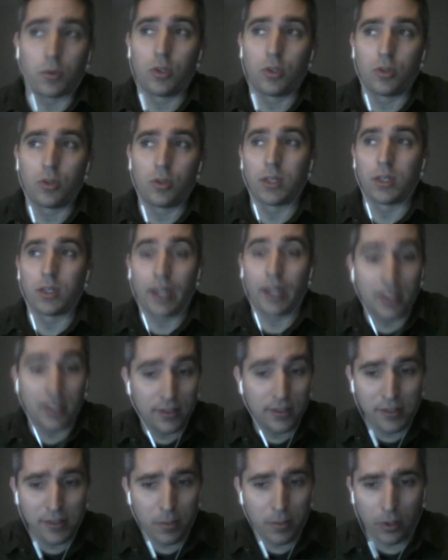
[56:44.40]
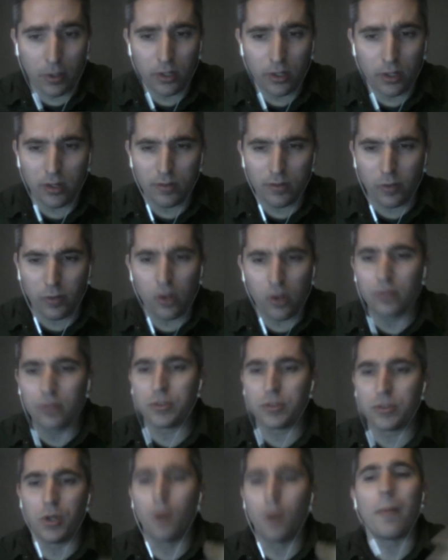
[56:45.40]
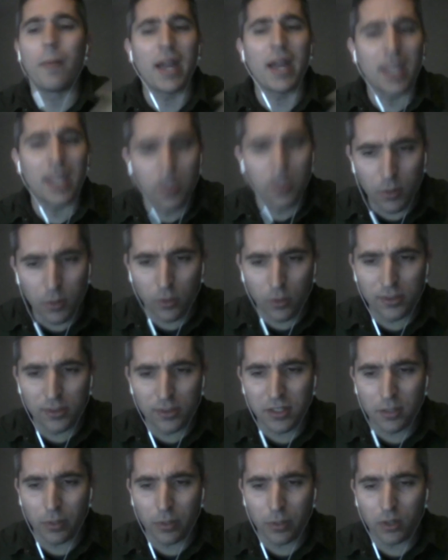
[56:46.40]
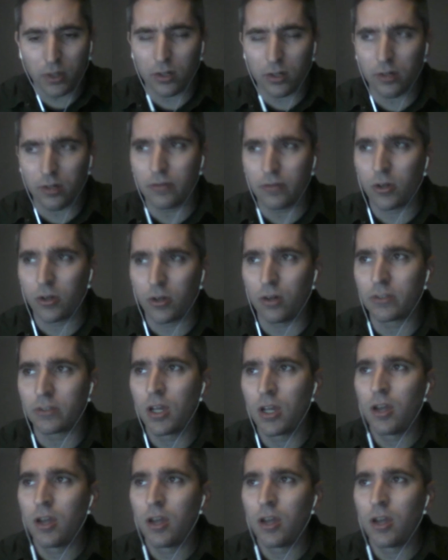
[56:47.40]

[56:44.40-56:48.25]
You'd like to see Parker involved. You know Miami wants to get Parker involved.